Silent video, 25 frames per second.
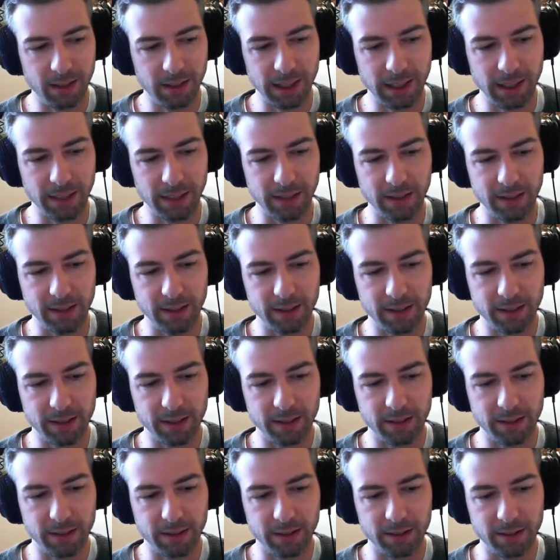And
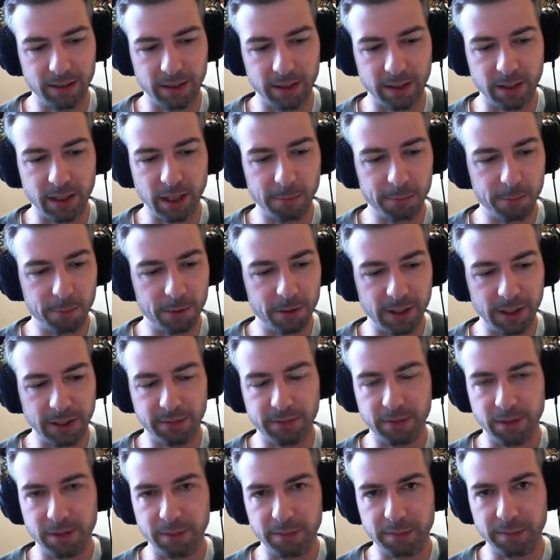there's a couple
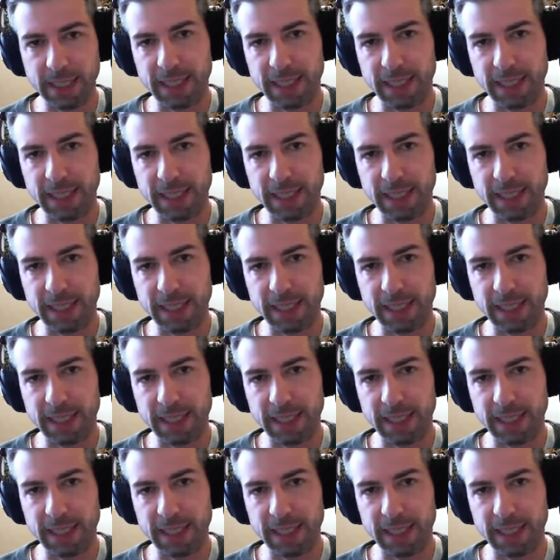different